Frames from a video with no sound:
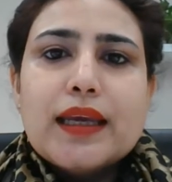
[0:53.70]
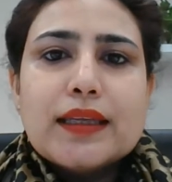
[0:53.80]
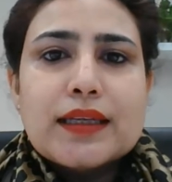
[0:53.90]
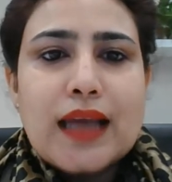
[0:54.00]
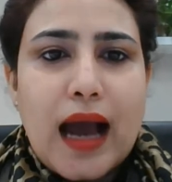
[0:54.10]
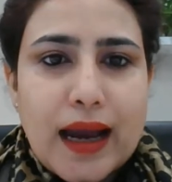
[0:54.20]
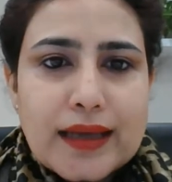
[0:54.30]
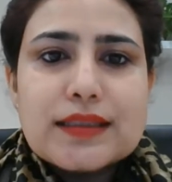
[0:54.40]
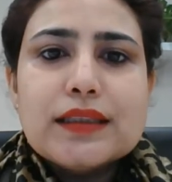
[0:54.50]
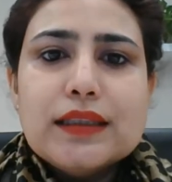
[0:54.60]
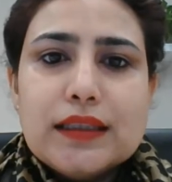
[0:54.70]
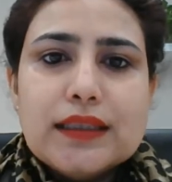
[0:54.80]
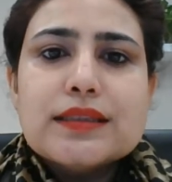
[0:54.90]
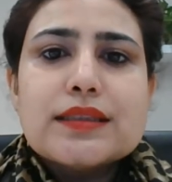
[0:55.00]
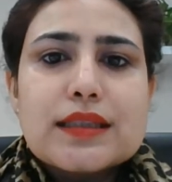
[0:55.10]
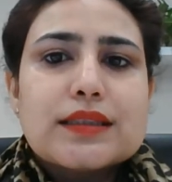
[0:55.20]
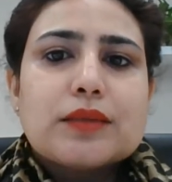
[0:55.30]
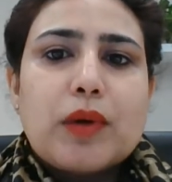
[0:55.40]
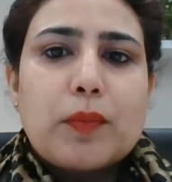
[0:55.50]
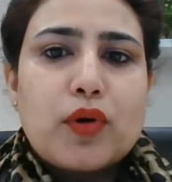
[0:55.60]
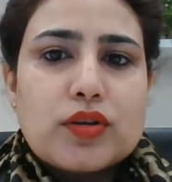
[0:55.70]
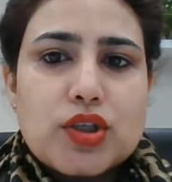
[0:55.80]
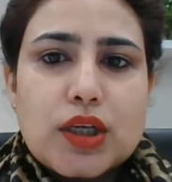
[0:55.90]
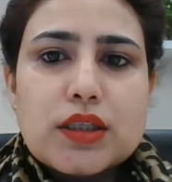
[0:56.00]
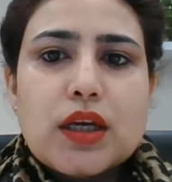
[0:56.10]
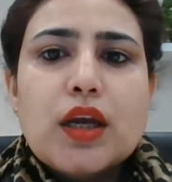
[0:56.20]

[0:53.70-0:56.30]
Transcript: In an ideal Lean Six Sigma project,